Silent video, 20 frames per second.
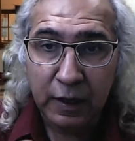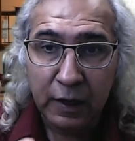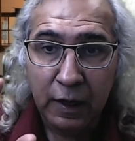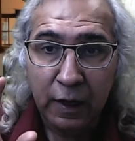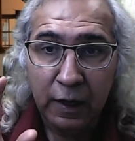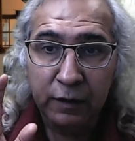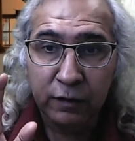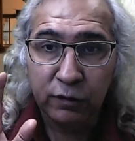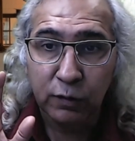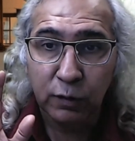
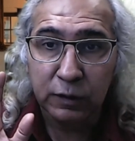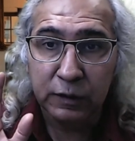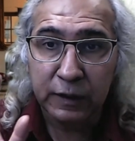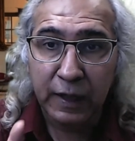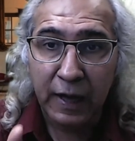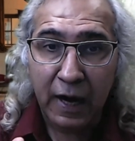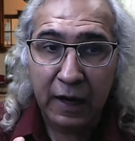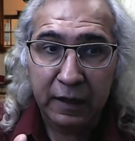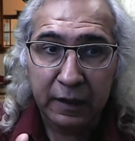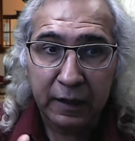So
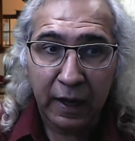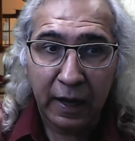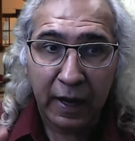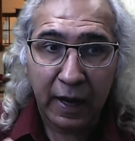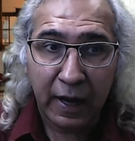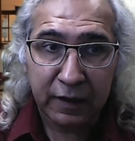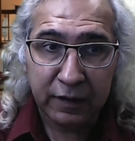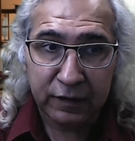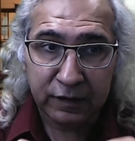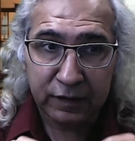that
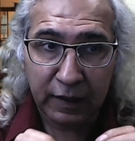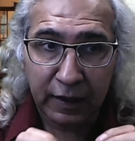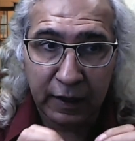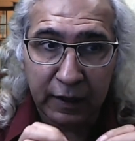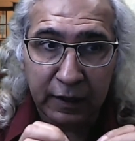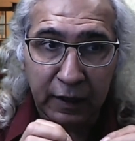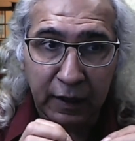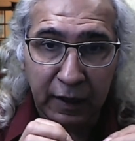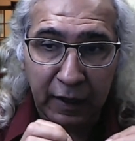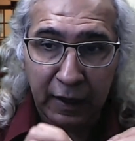adds
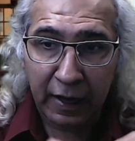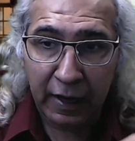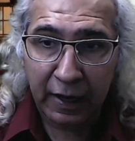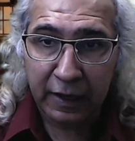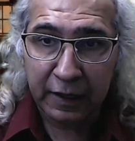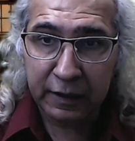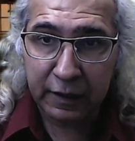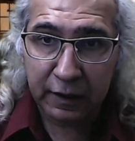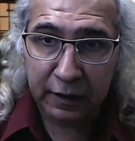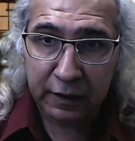an
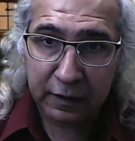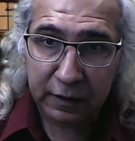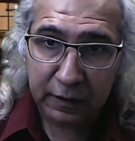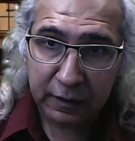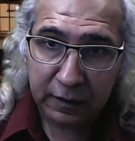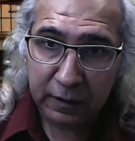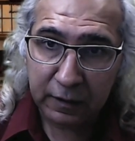added